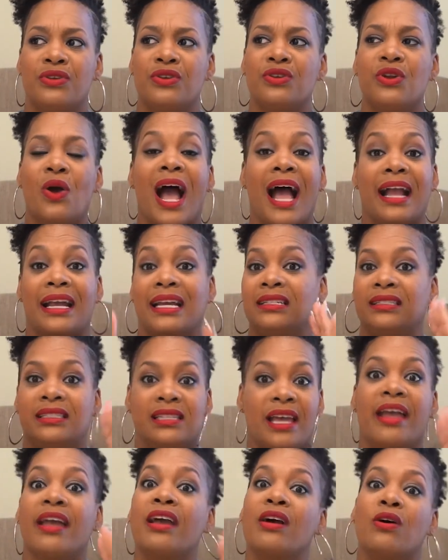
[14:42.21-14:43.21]
I can
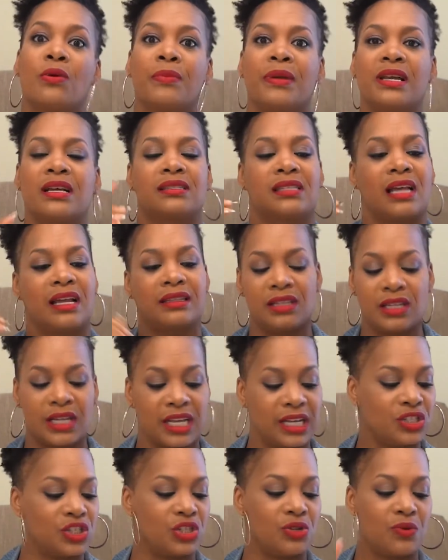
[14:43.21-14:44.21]
tell because I look
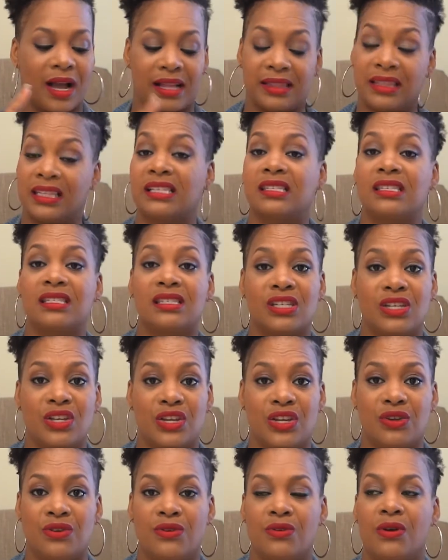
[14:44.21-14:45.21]
at you, I listen to
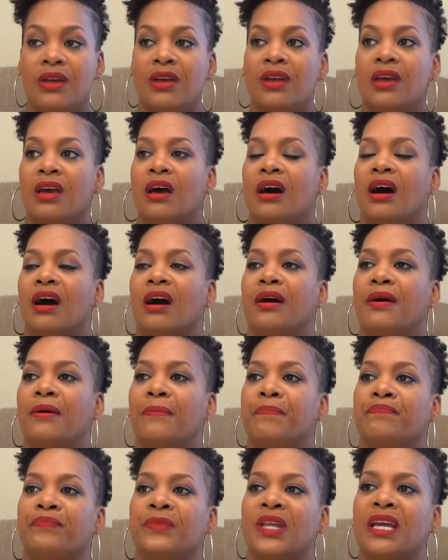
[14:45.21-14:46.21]
you.
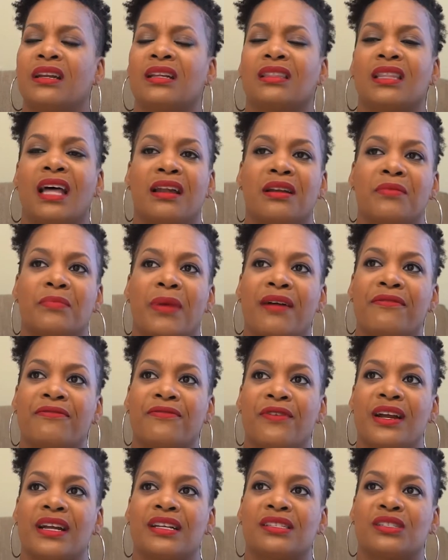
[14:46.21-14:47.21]
And a lot of my
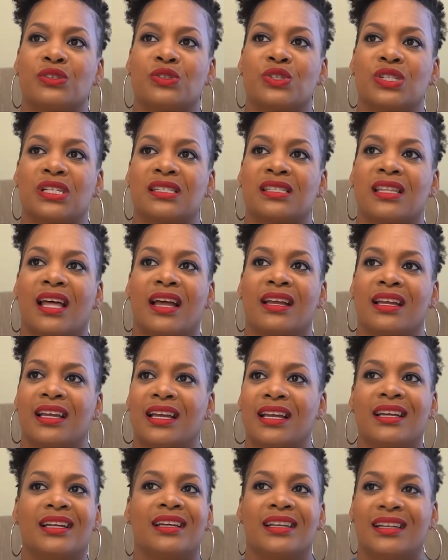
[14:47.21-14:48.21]
friends are just like,
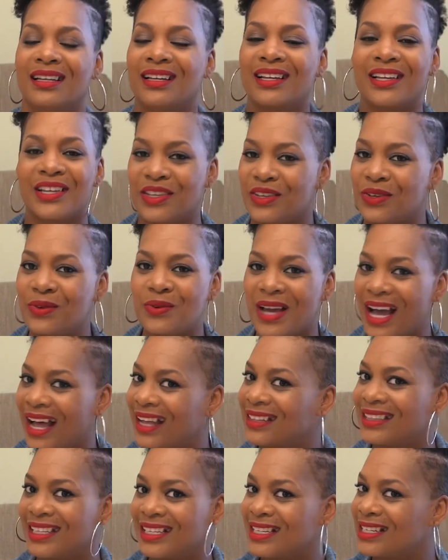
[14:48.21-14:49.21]
you
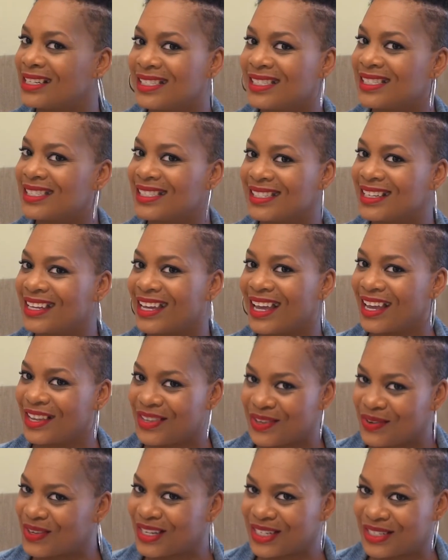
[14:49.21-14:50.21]
got this and
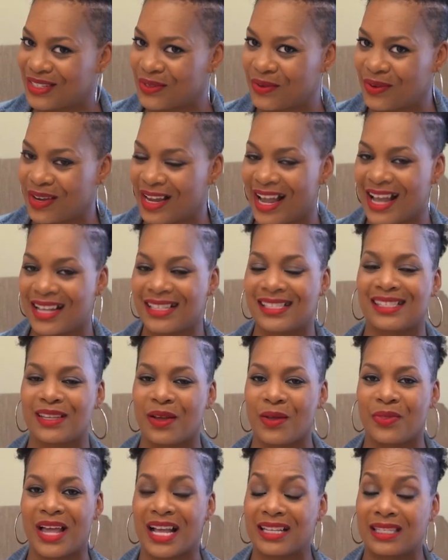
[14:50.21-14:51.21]
you can do it. And
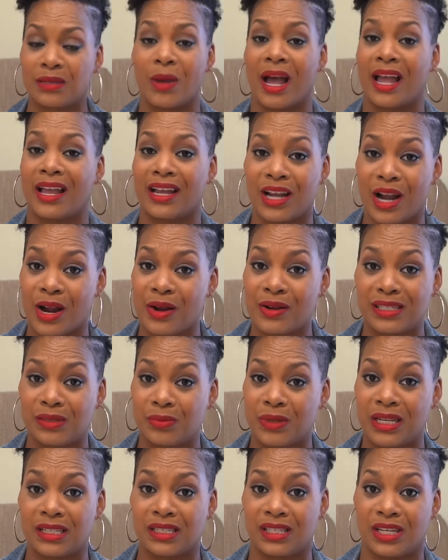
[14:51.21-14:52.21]
so that's my
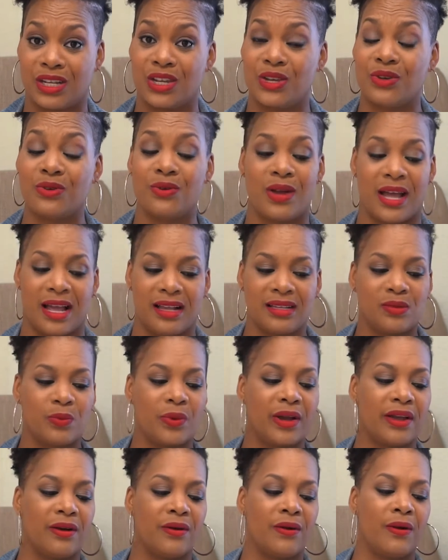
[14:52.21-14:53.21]
encouragement to you as
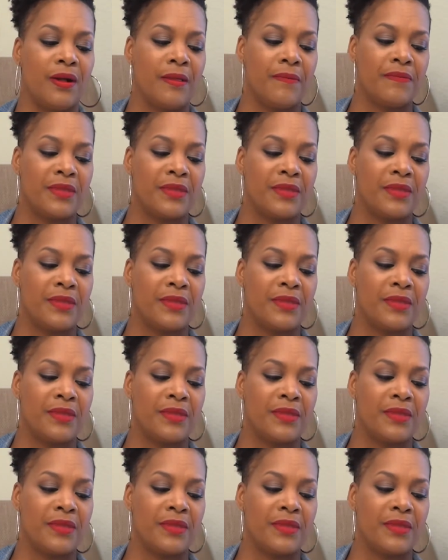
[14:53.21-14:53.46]
well.